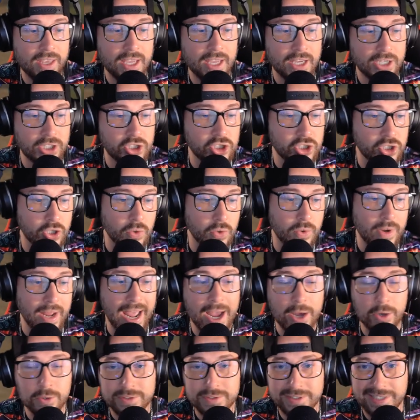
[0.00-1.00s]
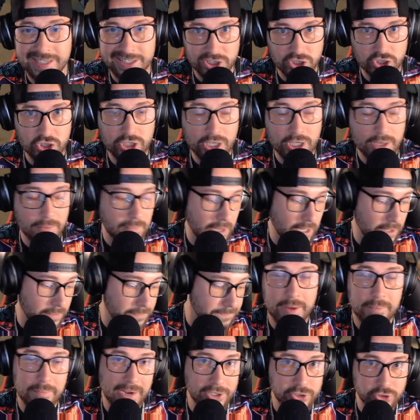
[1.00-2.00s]
in shoot house and shipment.
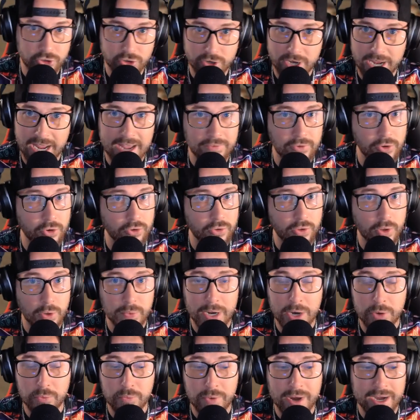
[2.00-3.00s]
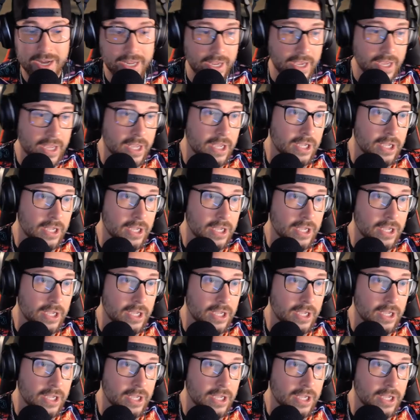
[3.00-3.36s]
Make sure you have your loadout ready.